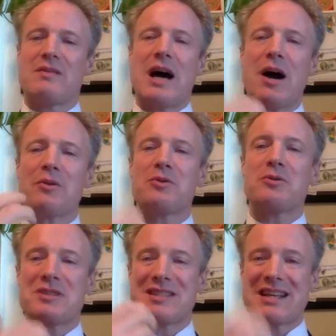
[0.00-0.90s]
how do
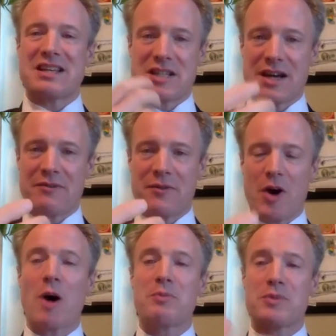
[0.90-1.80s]
you set yourself
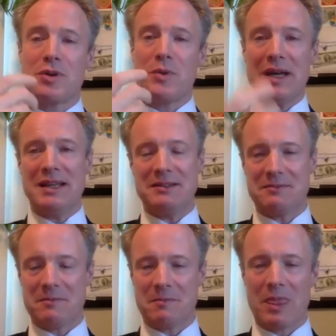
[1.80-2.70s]
up to win?
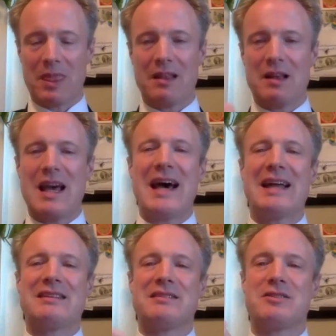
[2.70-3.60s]

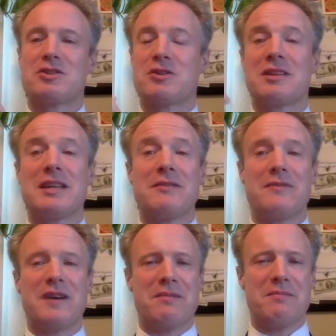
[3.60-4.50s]
And does not
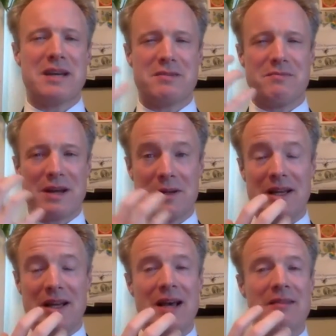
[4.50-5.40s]
leave an amazing
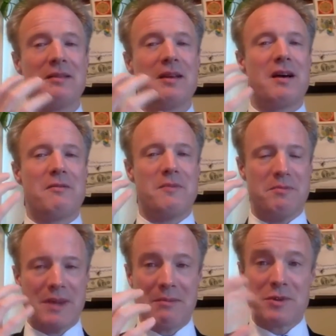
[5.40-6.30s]
memory and
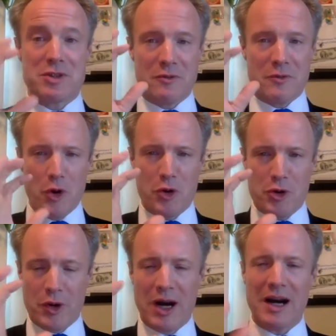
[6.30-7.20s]
remembrance of who
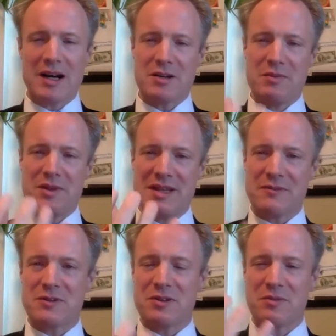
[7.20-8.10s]
you are as a
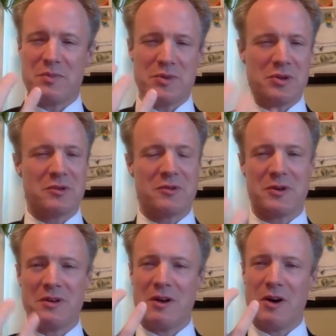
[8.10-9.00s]
magnificent,
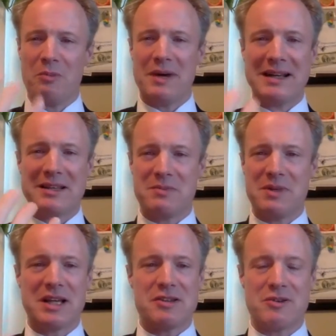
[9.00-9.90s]
beautiful, almighty
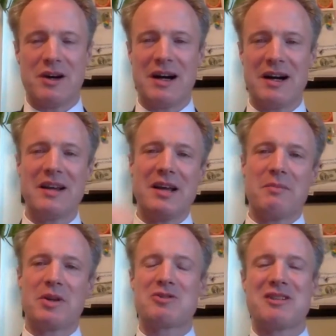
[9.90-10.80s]
being that you are,
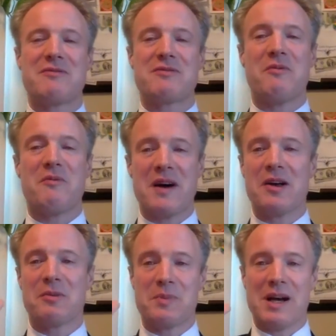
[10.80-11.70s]
but also leave some
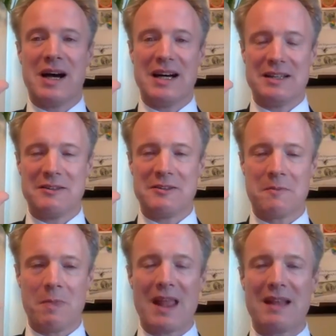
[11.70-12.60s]
wealth behind
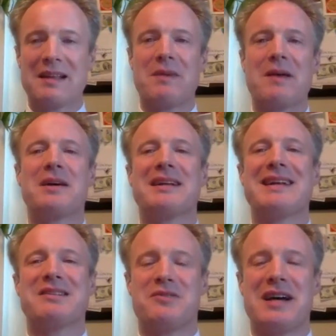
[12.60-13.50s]
that maybe can
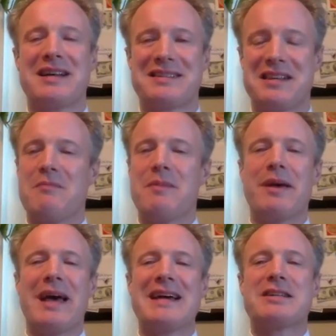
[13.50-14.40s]
address
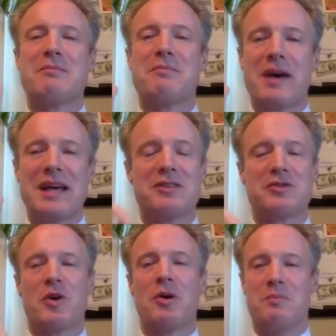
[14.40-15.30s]
maybe aches and pains
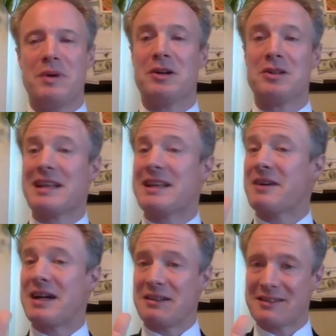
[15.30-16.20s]
or bills that
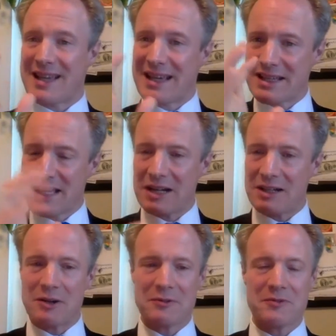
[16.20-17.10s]
were not taken care
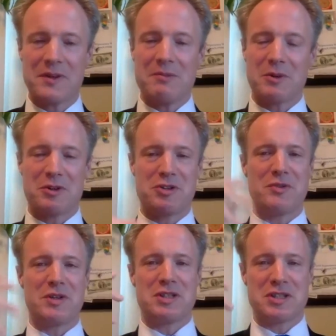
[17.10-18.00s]
of because you
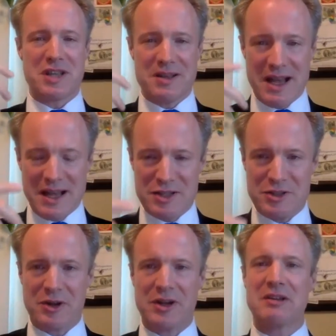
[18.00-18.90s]
were just
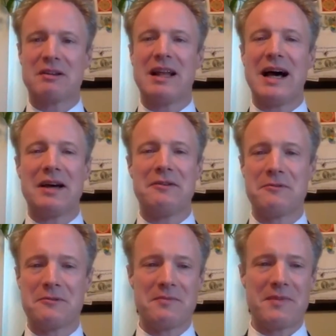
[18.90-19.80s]
enjoying your life,
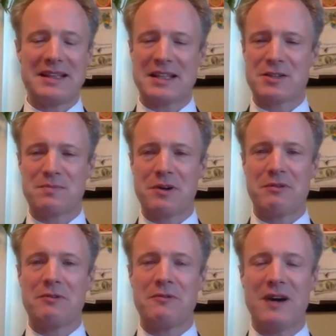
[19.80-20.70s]
and that's
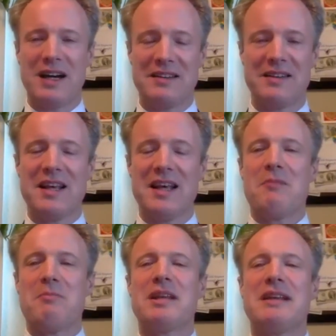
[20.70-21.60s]
perfectly fine.
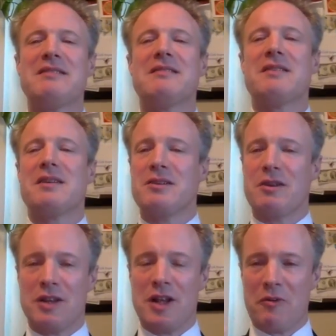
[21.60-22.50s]
But then your
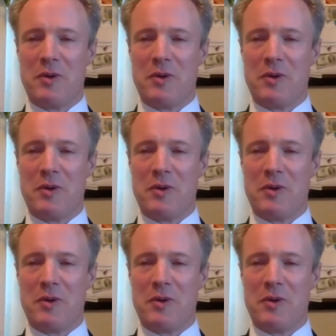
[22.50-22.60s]
loved